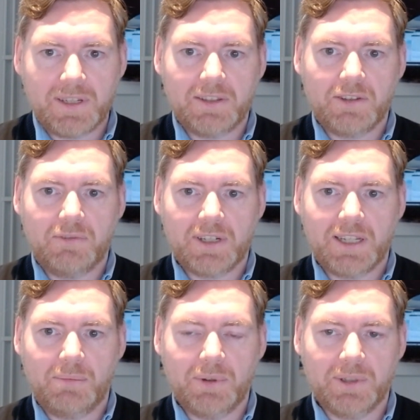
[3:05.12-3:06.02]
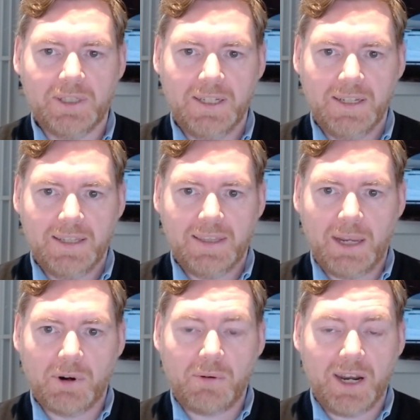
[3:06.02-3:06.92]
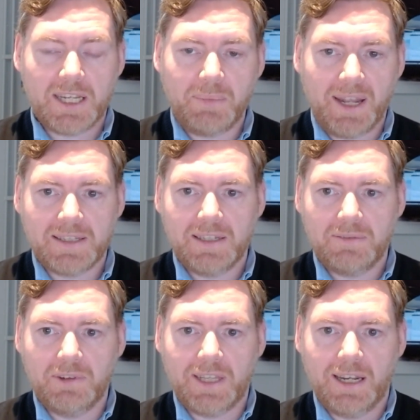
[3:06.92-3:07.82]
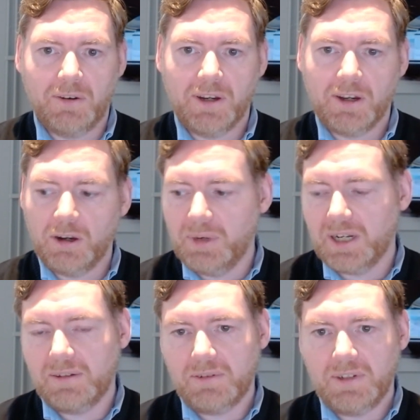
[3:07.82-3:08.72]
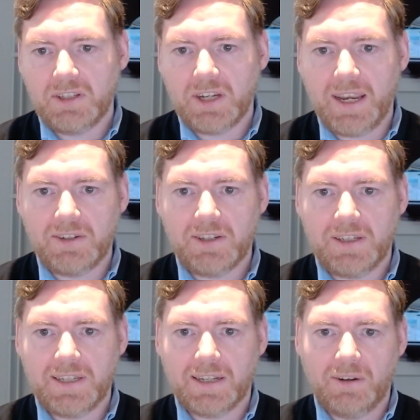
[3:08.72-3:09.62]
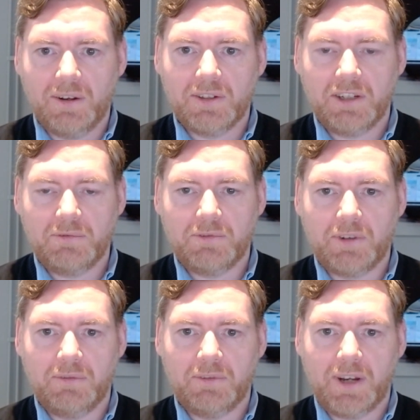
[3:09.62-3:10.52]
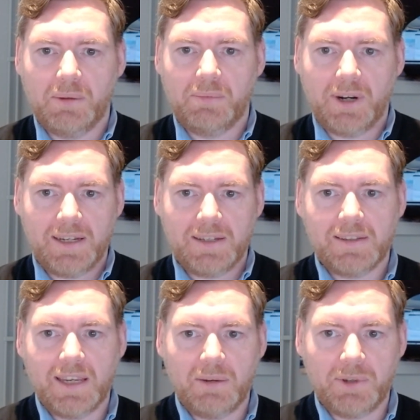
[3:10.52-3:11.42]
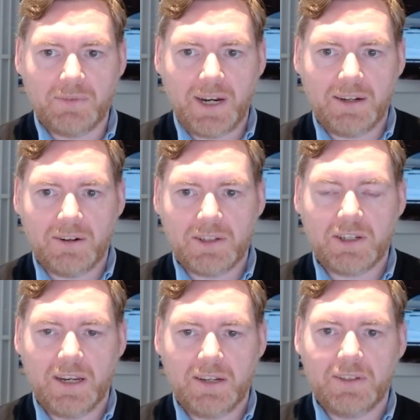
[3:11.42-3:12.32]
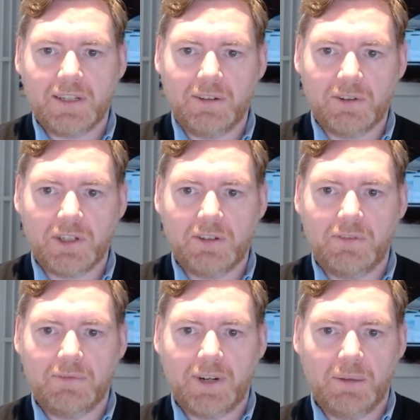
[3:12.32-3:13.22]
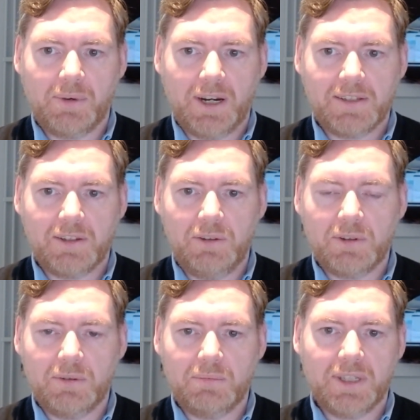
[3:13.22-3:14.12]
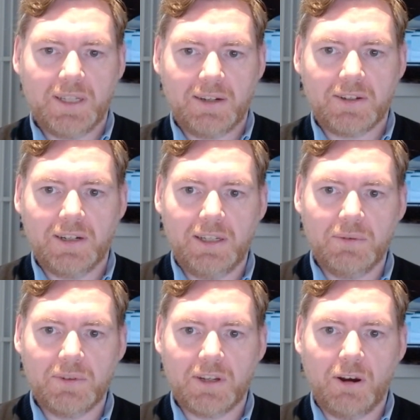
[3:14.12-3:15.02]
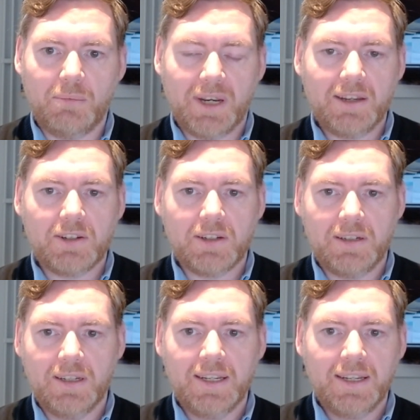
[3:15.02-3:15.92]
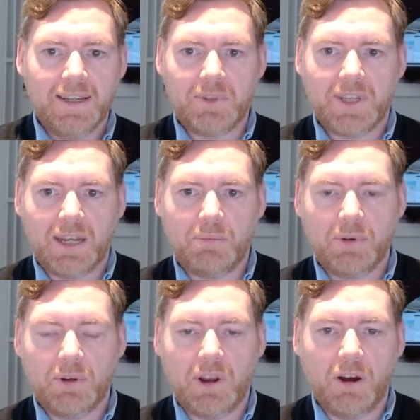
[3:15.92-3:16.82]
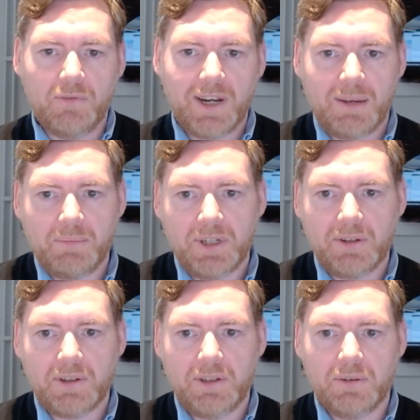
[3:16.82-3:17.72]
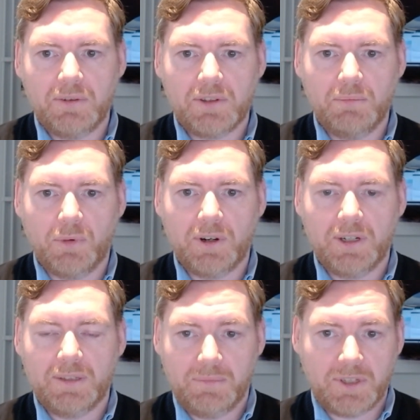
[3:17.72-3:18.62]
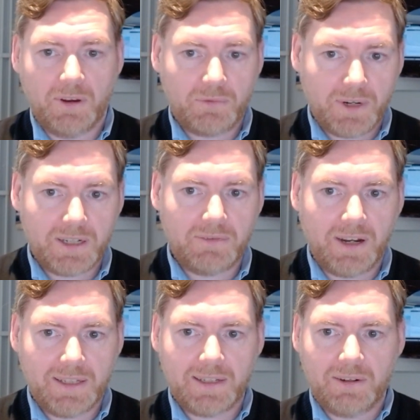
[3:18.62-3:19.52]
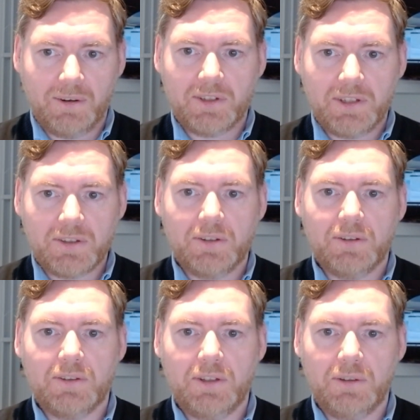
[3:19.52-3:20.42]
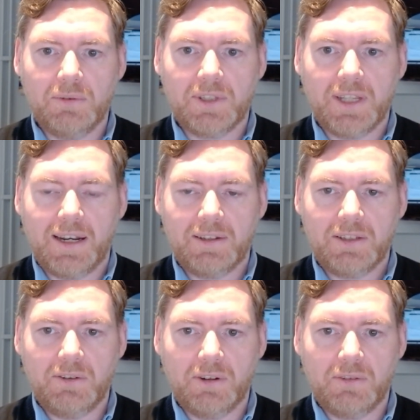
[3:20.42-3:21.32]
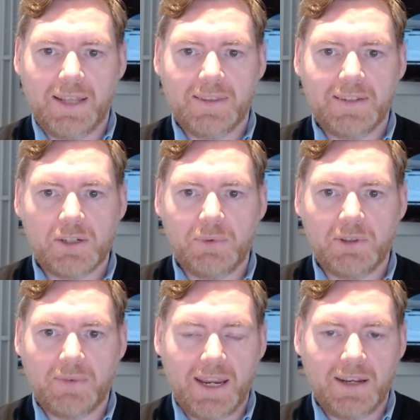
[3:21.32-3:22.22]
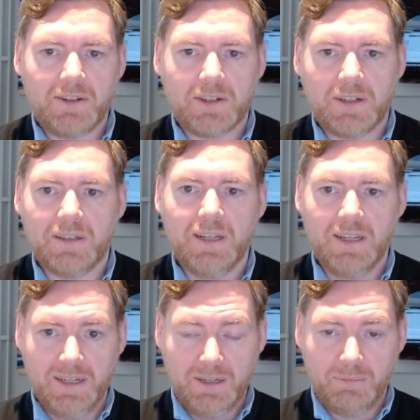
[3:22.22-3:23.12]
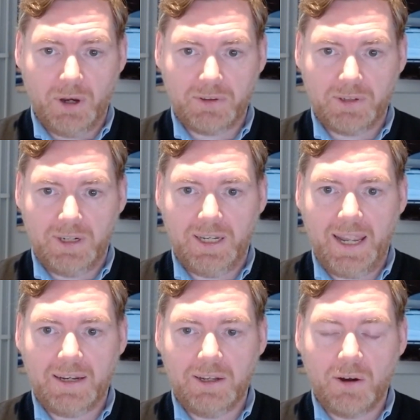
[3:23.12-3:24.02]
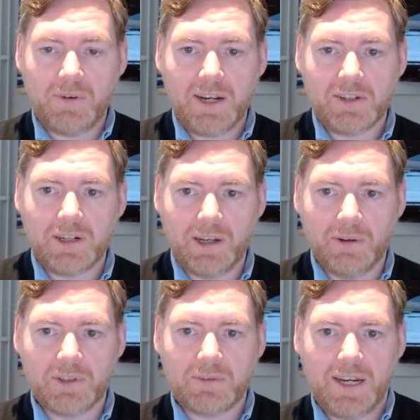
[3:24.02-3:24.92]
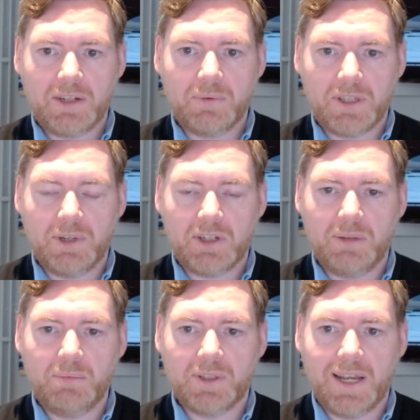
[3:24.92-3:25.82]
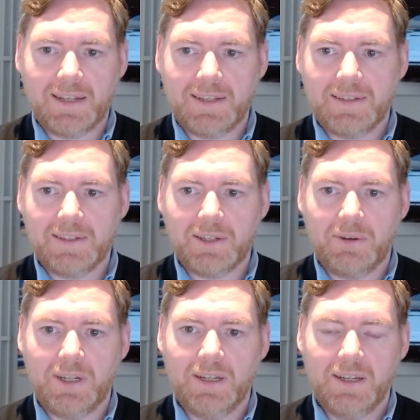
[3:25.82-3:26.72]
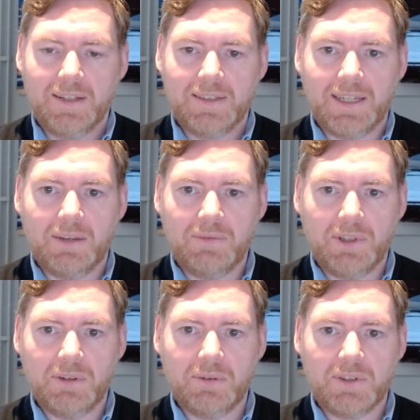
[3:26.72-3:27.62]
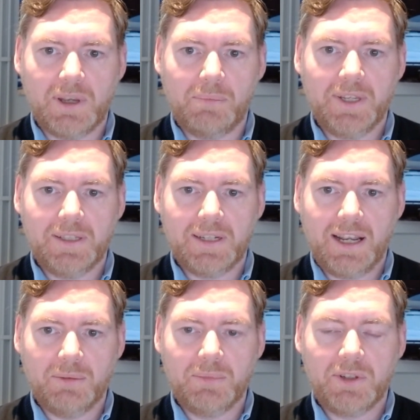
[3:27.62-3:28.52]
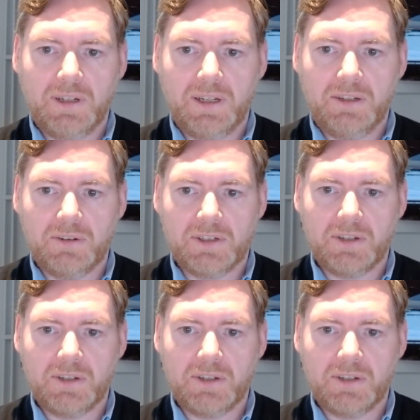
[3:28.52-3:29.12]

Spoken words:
sensor, for example, they were quite expensive not that long ago, but changes in technology have driven down the price. The same with radars, changes in technology have driven down the price. So you can potentially use a combination to get a good overlap, and you can use more software defined technology to use that to your advantage with range, and both long range and close range with switching modalities and so on, to give you something that helps you in your